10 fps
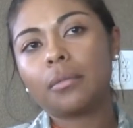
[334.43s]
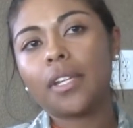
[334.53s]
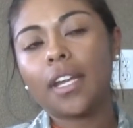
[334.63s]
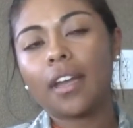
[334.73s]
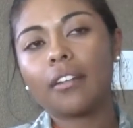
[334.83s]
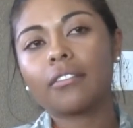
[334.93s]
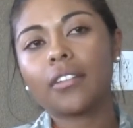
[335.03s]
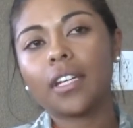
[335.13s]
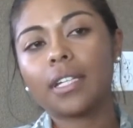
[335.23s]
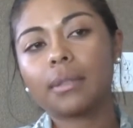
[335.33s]
We
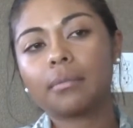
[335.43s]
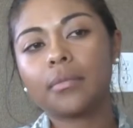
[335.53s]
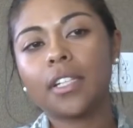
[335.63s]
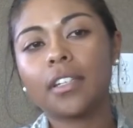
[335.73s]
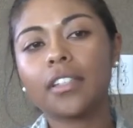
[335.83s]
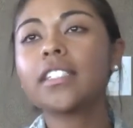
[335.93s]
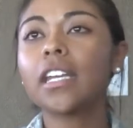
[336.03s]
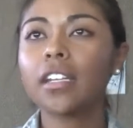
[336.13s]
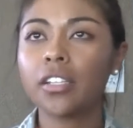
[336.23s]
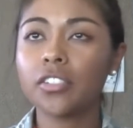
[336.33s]
have the
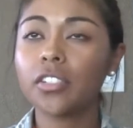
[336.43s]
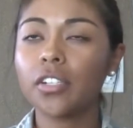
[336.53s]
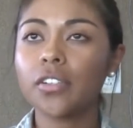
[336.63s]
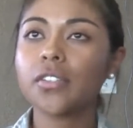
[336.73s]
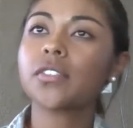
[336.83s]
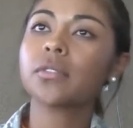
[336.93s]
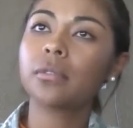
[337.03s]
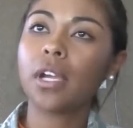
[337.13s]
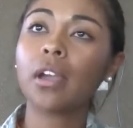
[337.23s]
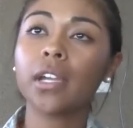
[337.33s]
data engineers
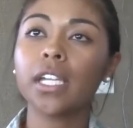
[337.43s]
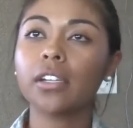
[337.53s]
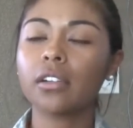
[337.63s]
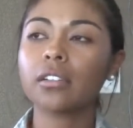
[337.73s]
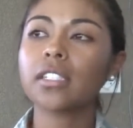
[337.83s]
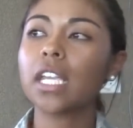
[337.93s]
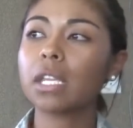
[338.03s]
who are out here